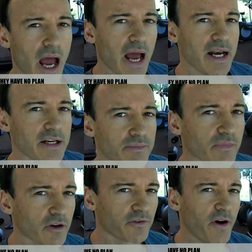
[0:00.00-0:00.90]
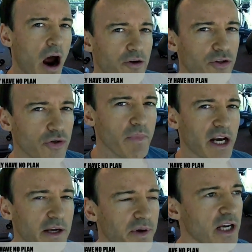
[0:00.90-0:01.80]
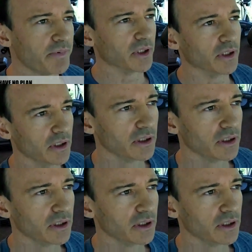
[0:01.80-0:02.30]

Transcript: And far too many people